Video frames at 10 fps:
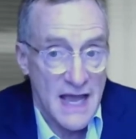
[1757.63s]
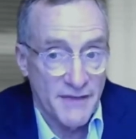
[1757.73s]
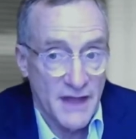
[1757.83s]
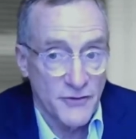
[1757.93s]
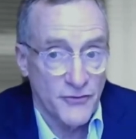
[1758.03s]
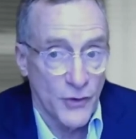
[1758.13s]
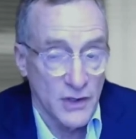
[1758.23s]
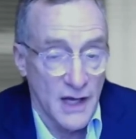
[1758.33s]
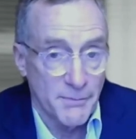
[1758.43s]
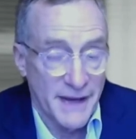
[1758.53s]
and then
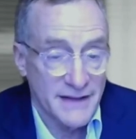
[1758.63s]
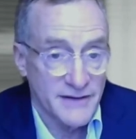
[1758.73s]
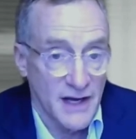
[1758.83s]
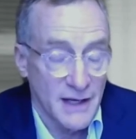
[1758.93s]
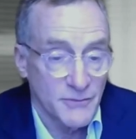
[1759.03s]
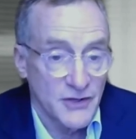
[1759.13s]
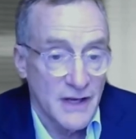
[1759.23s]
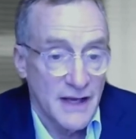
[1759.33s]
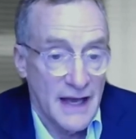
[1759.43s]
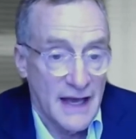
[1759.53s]
fall on bad times
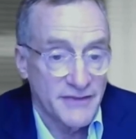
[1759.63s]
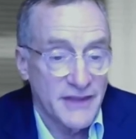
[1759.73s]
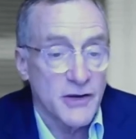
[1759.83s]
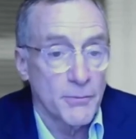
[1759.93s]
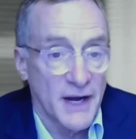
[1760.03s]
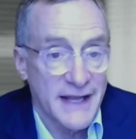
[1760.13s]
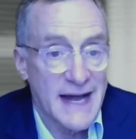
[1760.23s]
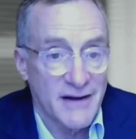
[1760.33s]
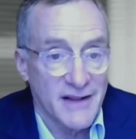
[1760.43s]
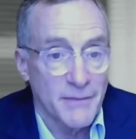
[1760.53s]
and take your
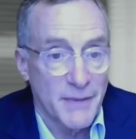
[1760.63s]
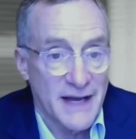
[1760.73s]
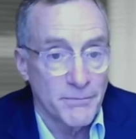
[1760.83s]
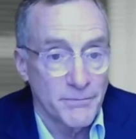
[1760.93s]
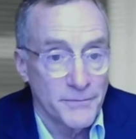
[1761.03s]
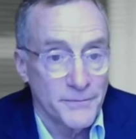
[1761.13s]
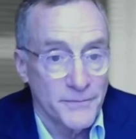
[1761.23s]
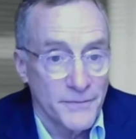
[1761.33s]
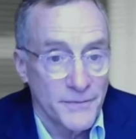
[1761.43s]
money out at the bottom.